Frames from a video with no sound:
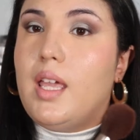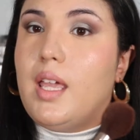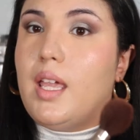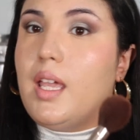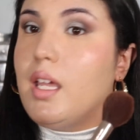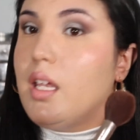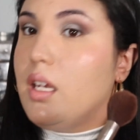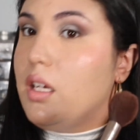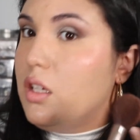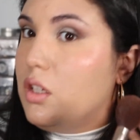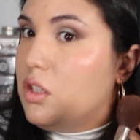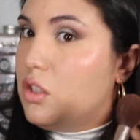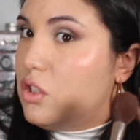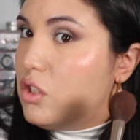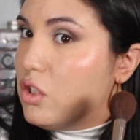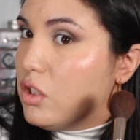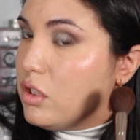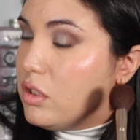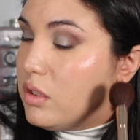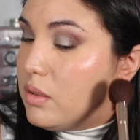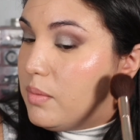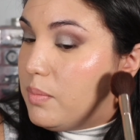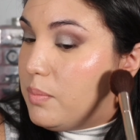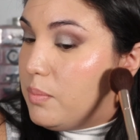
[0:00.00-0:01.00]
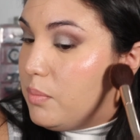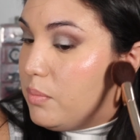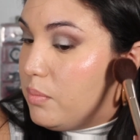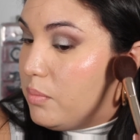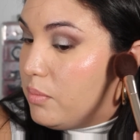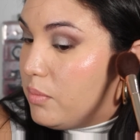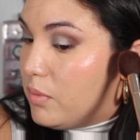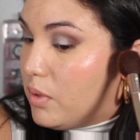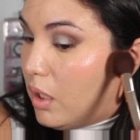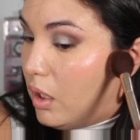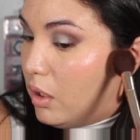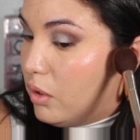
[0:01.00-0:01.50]
and just
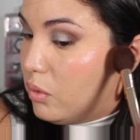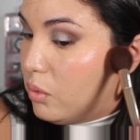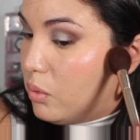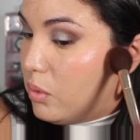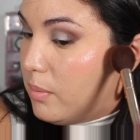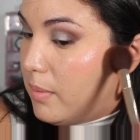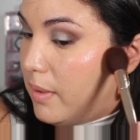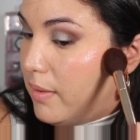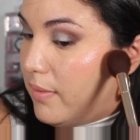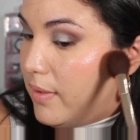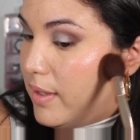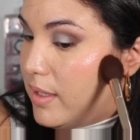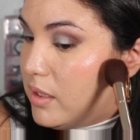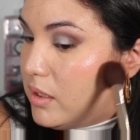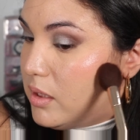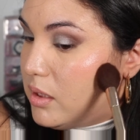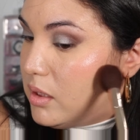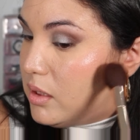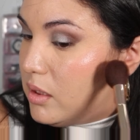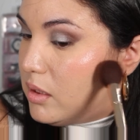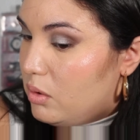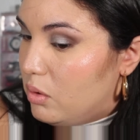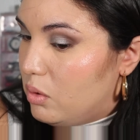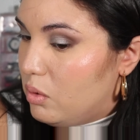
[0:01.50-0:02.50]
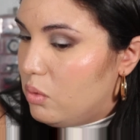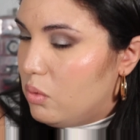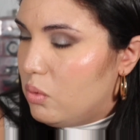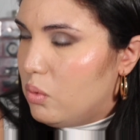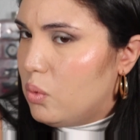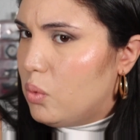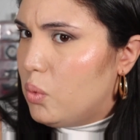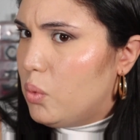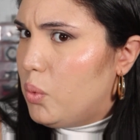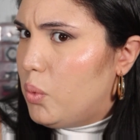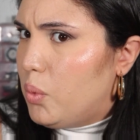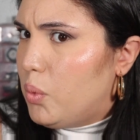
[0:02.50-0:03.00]
contour my face.
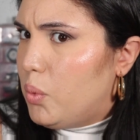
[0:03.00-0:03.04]
Ooh,